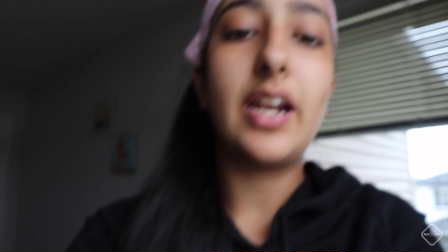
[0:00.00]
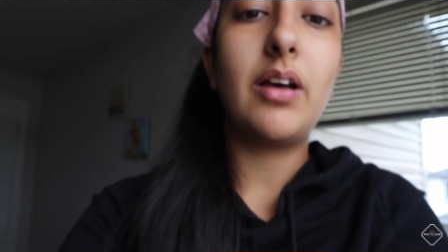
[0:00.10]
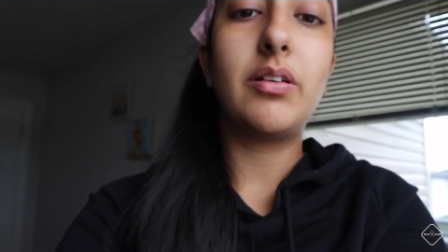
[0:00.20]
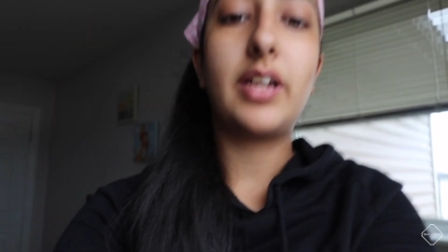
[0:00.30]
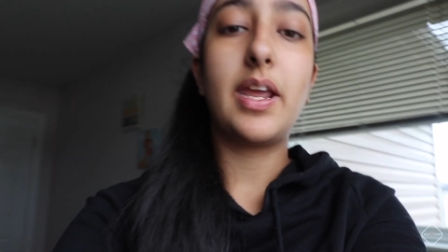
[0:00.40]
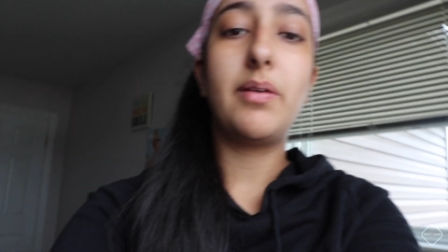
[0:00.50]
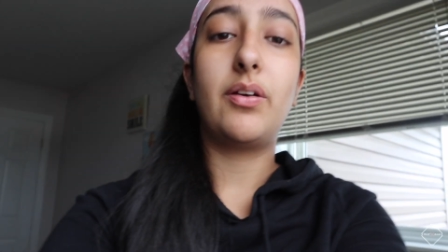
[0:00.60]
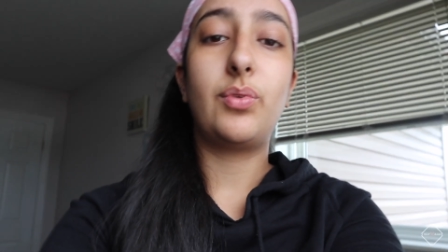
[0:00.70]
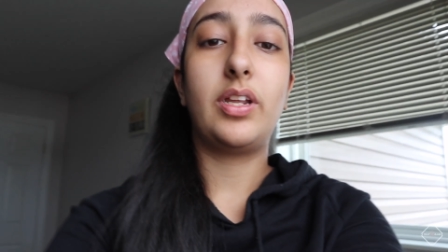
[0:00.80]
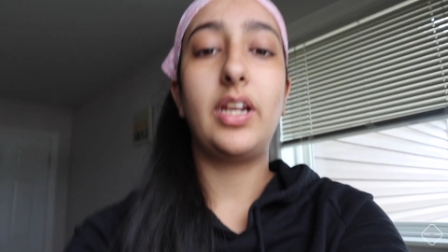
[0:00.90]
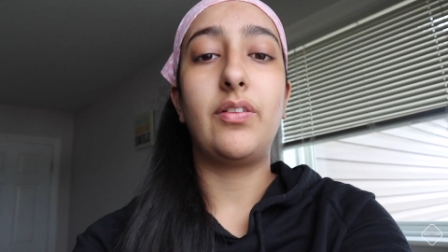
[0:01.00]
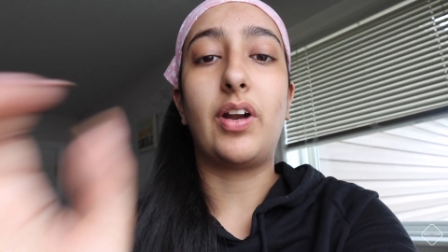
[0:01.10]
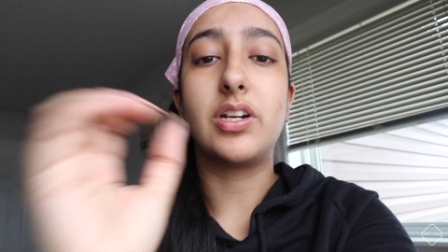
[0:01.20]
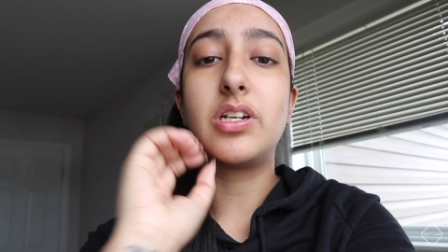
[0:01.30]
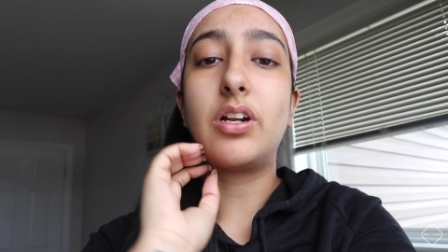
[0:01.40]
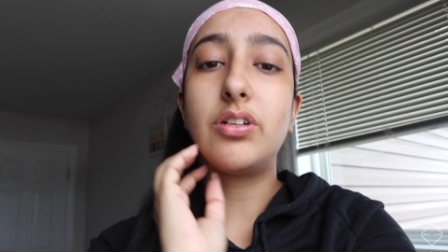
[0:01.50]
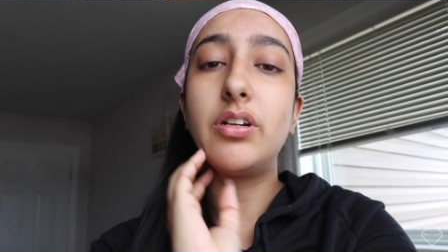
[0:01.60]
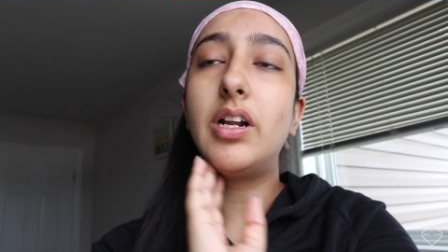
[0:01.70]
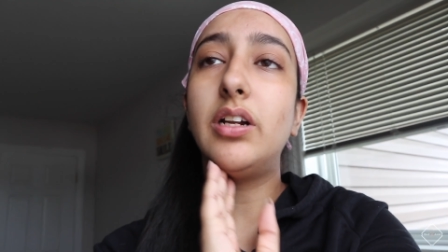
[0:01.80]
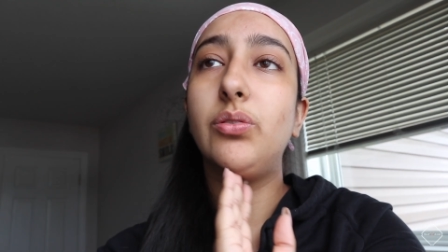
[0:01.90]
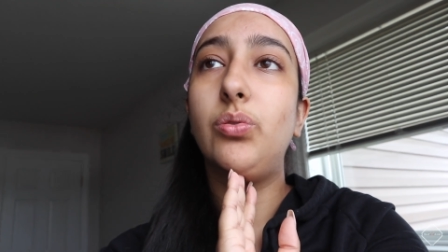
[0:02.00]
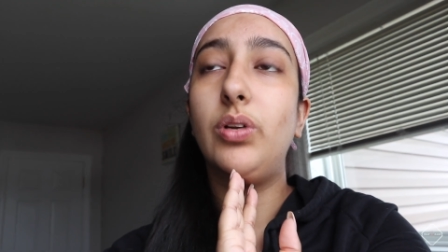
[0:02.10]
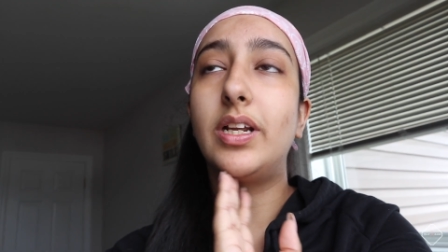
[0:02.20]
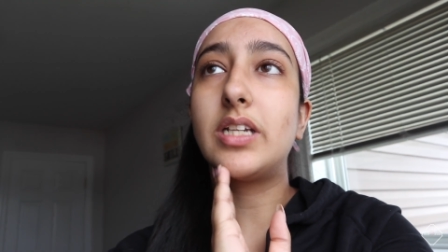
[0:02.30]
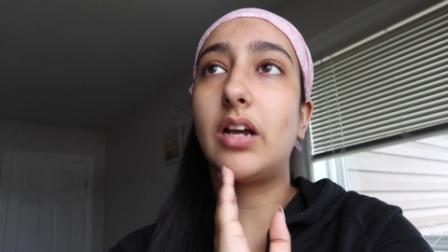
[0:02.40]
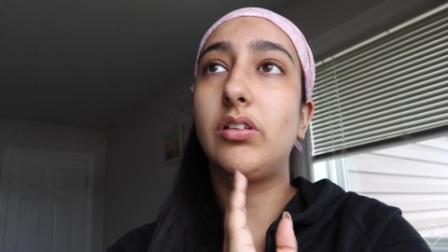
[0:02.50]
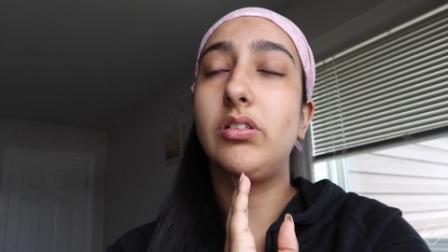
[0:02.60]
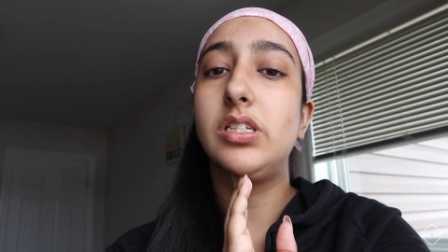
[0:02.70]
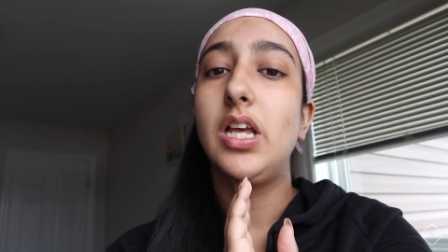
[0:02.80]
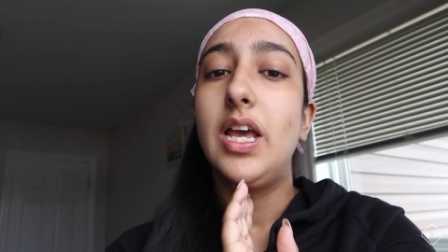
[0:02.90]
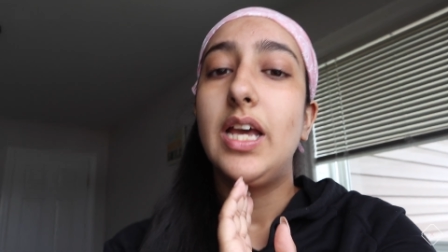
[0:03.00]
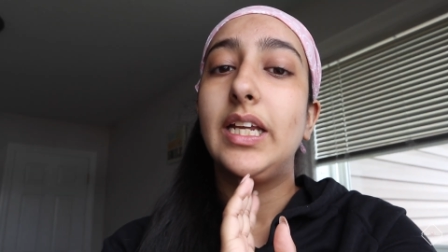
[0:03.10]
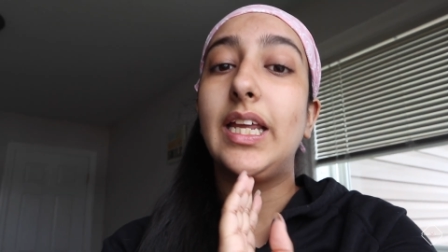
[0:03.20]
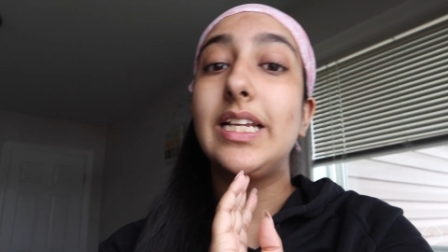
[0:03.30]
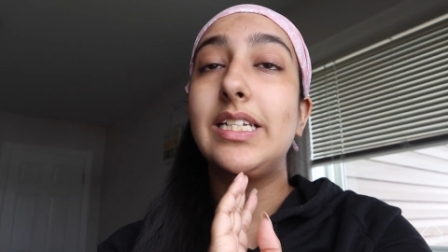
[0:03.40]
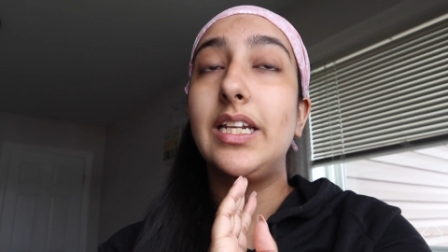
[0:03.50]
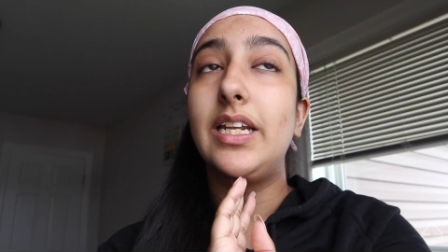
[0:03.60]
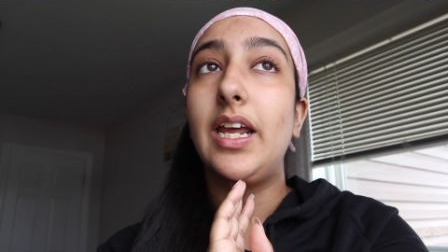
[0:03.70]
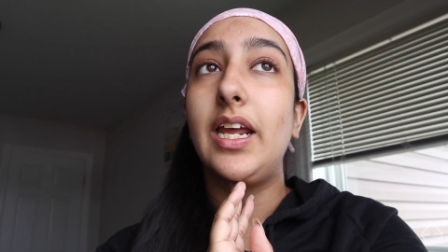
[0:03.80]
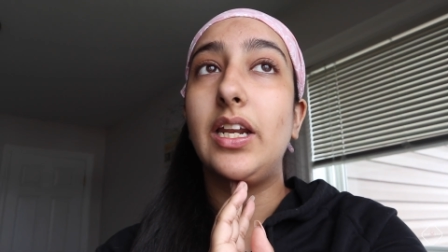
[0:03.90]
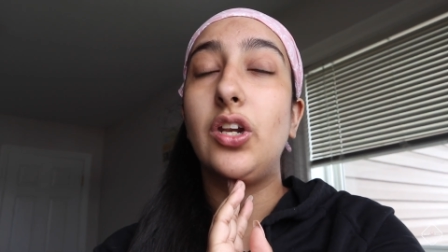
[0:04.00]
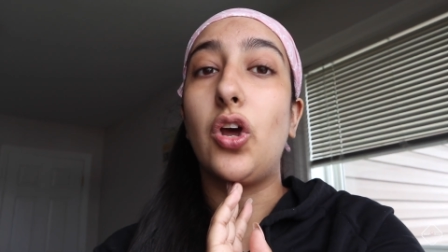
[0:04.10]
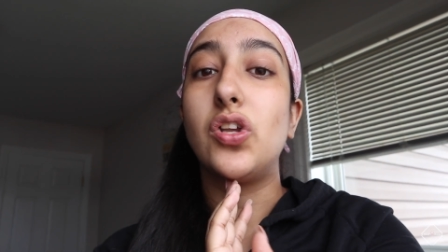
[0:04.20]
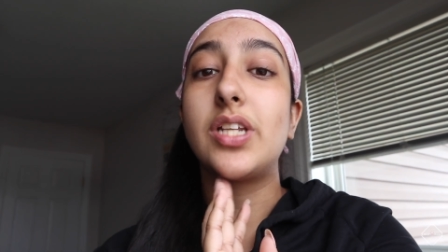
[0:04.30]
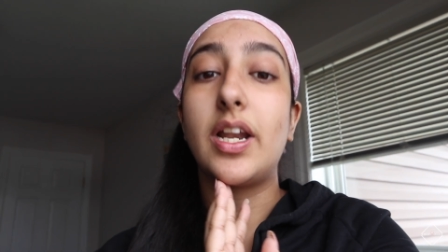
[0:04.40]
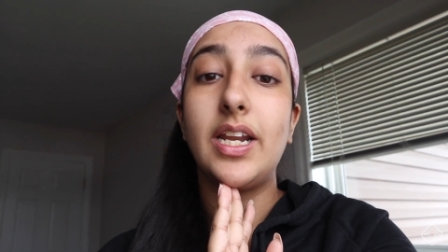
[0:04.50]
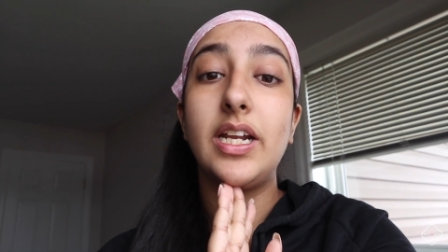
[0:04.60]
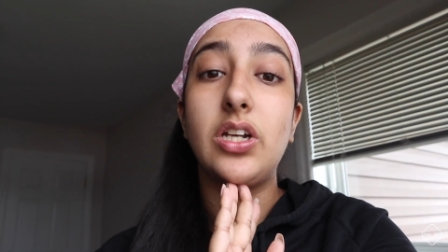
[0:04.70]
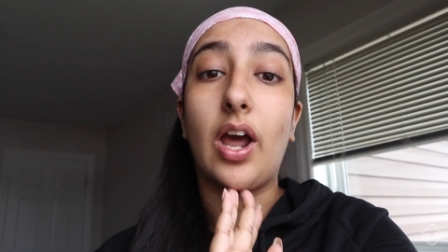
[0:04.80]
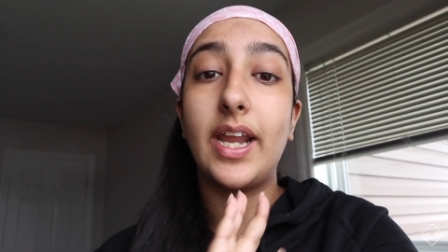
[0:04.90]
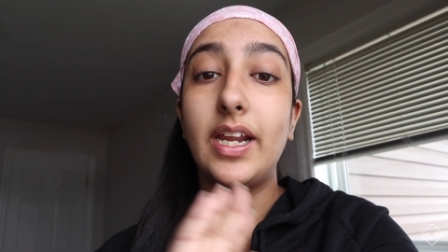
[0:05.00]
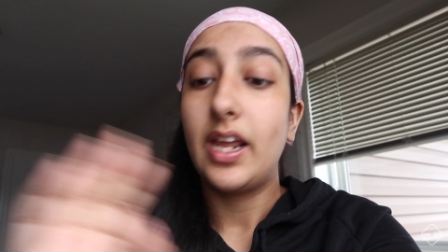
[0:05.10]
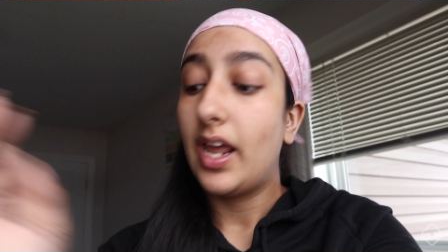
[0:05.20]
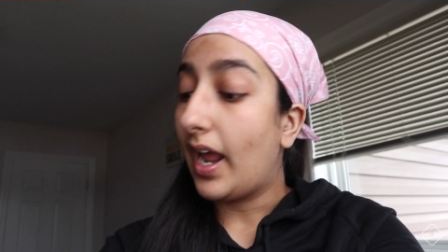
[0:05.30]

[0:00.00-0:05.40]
out came out with a heat rash and I don't know how to cool it down because yesterday, no, Sunday night,